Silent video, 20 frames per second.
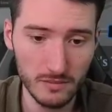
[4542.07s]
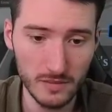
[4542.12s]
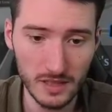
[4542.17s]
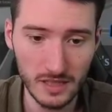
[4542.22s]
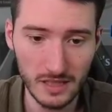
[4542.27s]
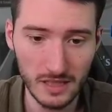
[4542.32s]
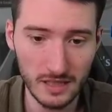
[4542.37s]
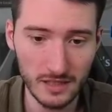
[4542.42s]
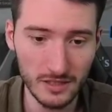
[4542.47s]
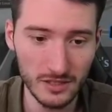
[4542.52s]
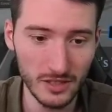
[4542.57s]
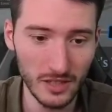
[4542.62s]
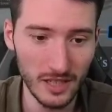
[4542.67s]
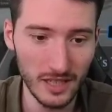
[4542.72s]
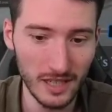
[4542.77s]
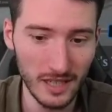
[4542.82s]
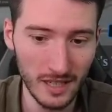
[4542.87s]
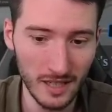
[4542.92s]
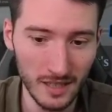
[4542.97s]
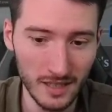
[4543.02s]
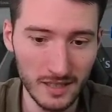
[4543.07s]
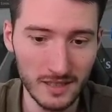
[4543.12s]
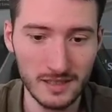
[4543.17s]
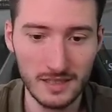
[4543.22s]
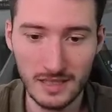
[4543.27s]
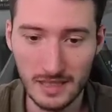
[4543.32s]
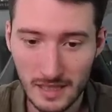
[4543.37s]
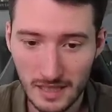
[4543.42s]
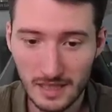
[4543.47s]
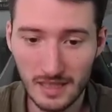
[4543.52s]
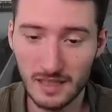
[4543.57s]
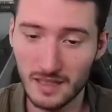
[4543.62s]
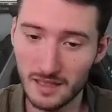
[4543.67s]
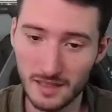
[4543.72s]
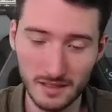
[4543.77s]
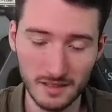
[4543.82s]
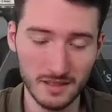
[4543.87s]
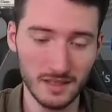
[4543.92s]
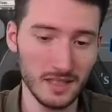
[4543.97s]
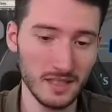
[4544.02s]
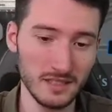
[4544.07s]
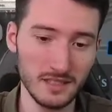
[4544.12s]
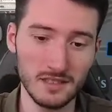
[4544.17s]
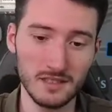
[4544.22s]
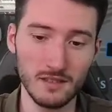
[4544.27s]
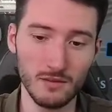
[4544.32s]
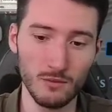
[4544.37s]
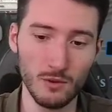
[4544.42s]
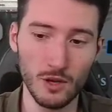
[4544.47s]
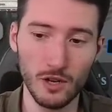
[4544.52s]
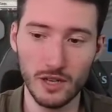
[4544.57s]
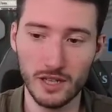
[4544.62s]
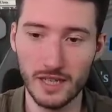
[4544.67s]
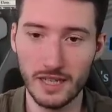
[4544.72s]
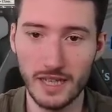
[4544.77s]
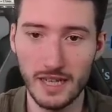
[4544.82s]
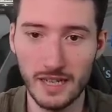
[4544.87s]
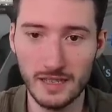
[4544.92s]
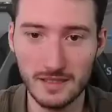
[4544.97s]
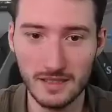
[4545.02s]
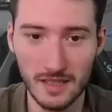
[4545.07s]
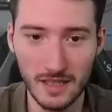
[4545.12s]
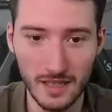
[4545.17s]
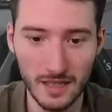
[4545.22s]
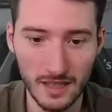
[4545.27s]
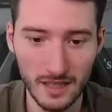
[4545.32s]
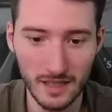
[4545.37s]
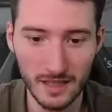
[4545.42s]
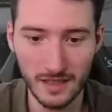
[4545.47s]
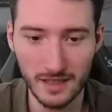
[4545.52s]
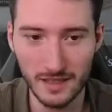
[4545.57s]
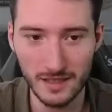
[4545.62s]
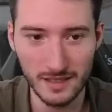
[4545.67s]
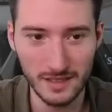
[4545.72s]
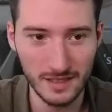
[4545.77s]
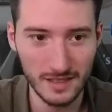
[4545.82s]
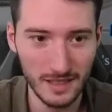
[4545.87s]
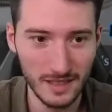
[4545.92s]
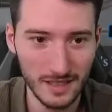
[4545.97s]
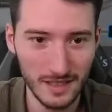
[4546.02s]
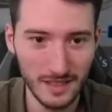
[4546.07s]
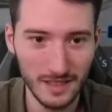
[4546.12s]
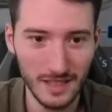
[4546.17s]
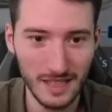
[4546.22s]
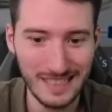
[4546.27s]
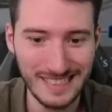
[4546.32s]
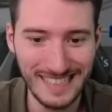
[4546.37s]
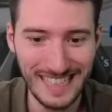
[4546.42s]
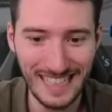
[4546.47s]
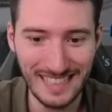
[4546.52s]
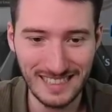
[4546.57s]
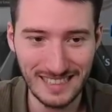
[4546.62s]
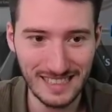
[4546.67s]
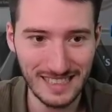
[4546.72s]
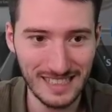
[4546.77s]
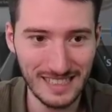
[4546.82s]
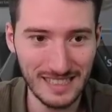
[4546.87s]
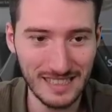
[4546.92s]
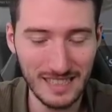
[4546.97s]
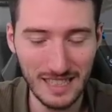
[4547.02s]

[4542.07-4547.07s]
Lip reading: I did the work, I guess. I tested it.